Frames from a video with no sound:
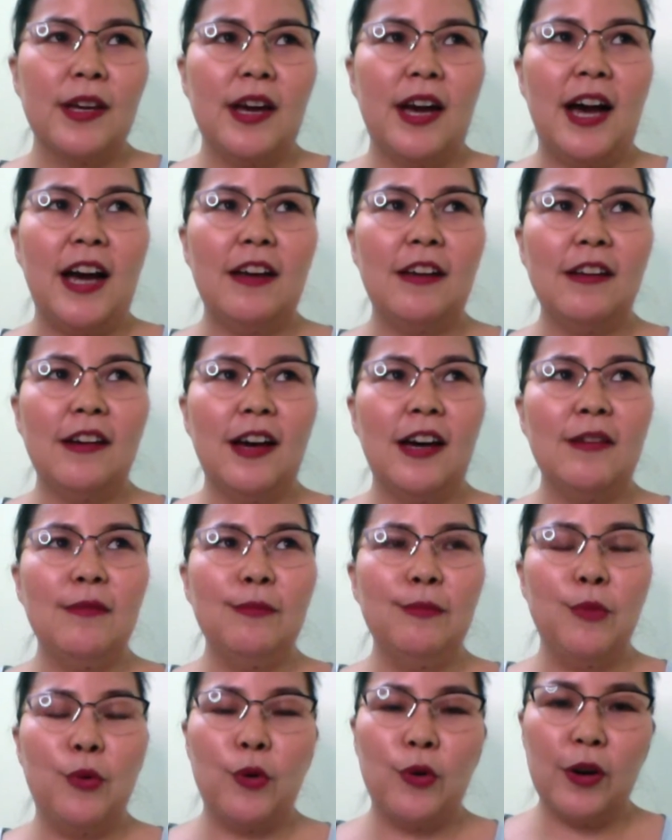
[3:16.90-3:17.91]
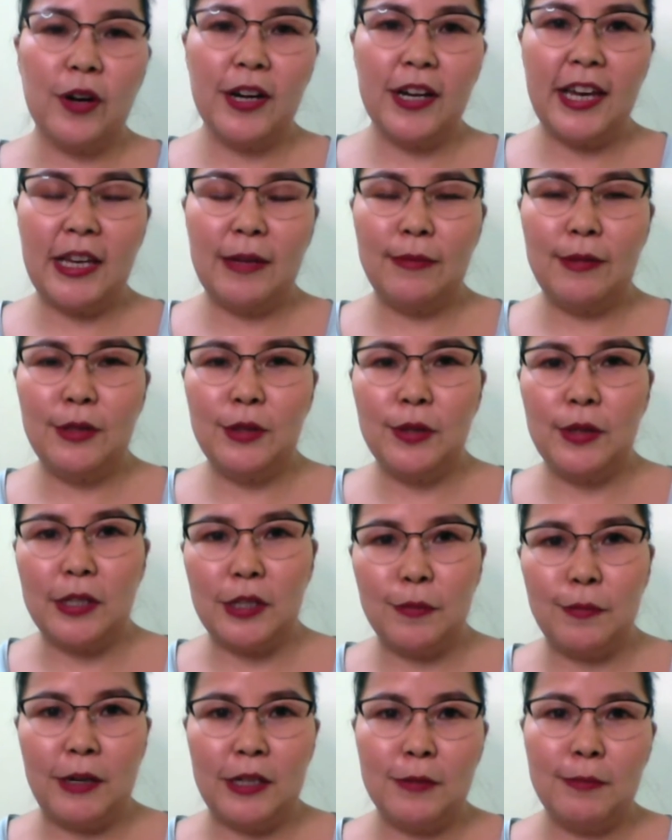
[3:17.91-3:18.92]
I'm more able to
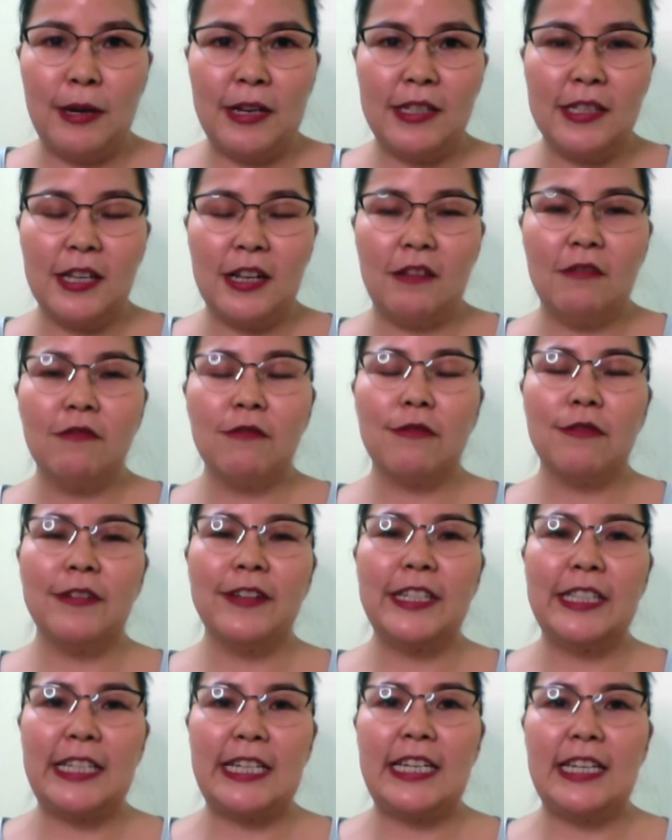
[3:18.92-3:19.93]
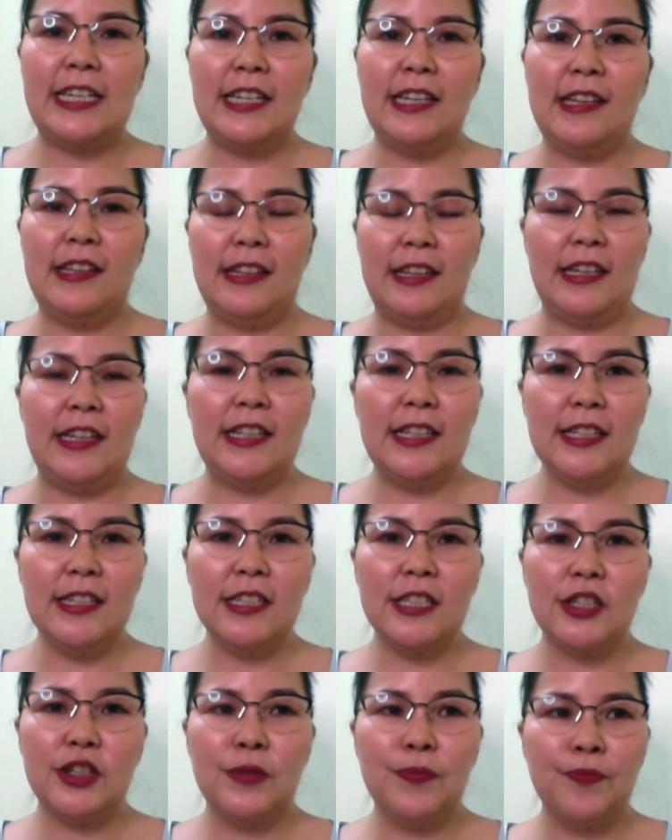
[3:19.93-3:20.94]
express myself freely in
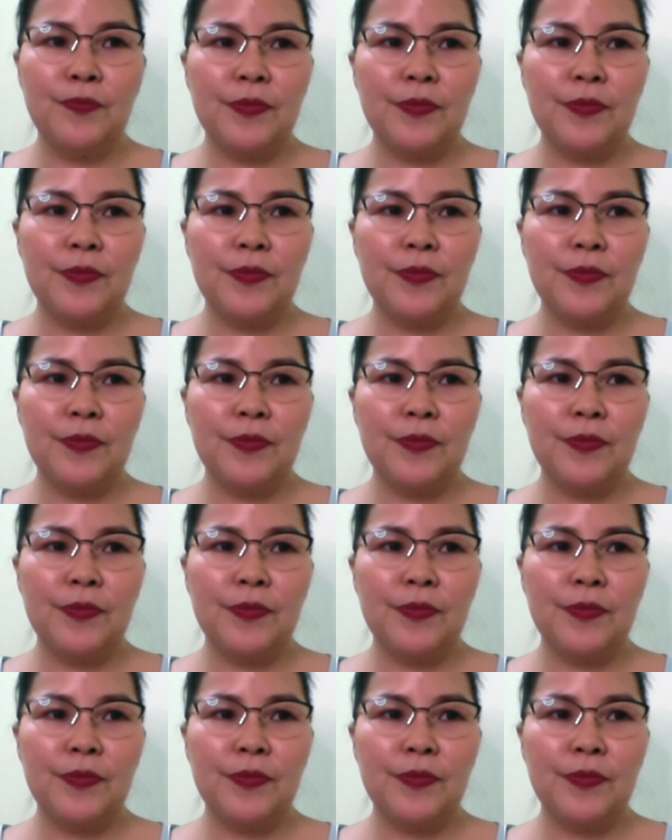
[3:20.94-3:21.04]
English.